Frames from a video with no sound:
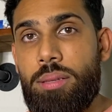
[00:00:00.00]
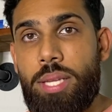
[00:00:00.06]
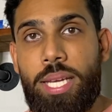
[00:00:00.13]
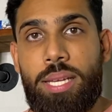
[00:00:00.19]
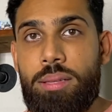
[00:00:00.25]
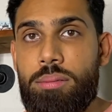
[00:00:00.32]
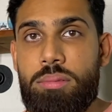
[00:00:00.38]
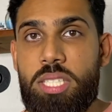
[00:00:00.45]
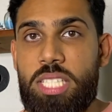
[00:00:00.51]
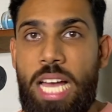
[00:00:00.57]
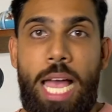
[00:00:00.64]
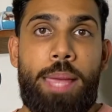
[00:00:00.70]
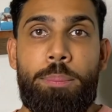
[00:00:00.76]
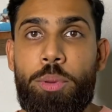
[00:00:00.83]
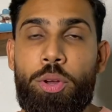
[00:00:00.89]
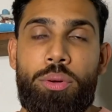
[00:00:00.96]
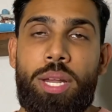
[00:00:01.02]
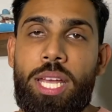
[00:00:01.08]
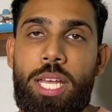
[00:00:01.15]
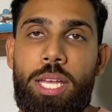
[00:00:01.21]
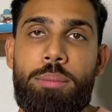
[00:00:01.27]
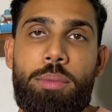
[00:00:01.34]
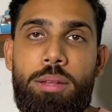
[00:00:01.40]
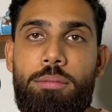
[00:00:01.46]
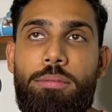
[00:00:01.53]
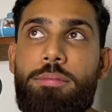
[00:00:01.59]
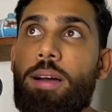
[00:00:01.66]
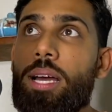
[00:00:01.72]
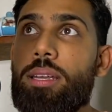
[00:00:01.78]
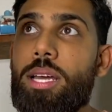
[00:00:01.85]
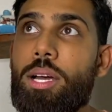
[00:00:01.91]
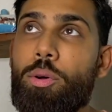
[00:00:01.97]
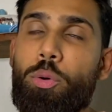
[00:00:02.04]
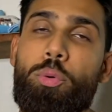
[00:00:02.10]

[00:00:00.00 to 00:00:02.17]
They can type your name and find out